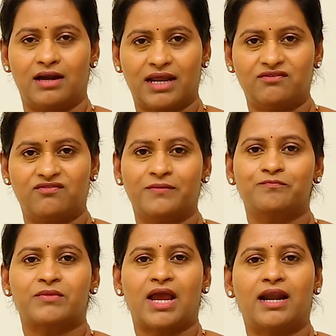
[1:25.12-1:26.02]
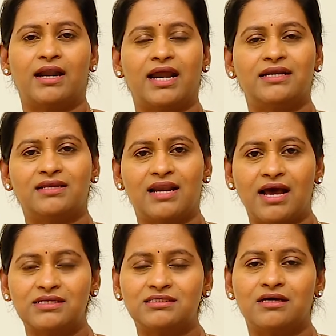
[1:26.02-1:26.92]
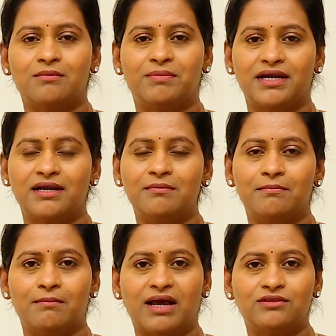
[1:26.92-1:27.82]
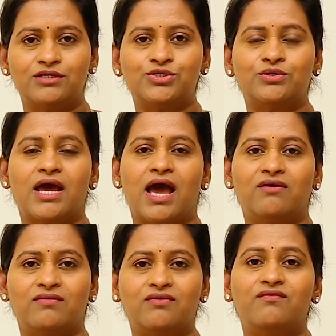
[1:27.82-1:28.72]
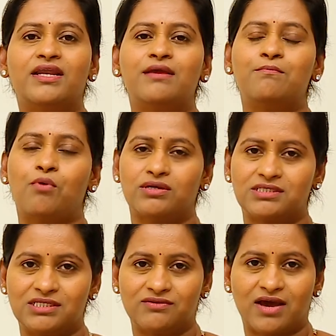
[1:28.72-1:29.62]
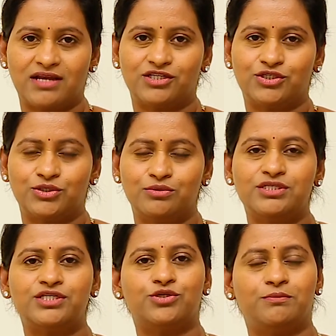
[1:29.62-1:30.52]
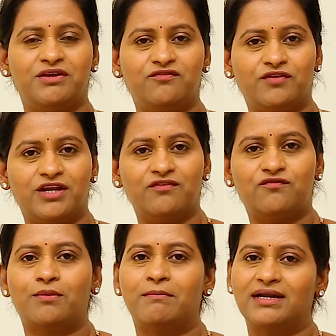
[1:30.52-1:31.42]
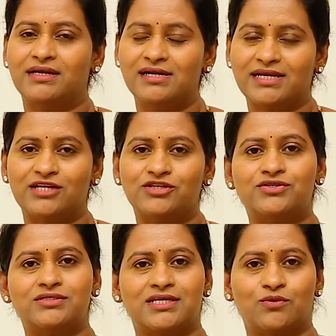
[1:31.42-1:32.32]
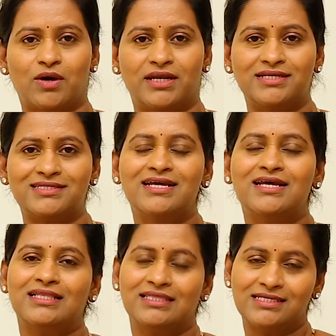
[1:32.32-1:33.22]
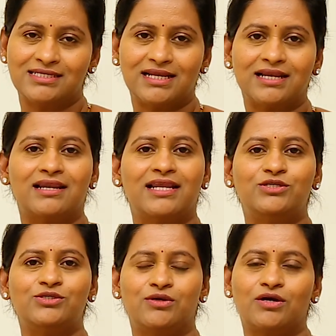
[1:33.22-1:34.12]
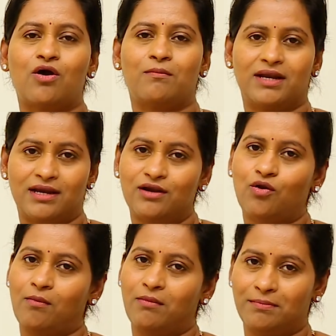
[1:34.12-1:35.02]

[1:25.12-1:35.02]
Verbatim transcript: life. And at the last, a pregnant mother should have a very positive attitude. She should be free from mental tensions and worries. This will lead to a common and a normal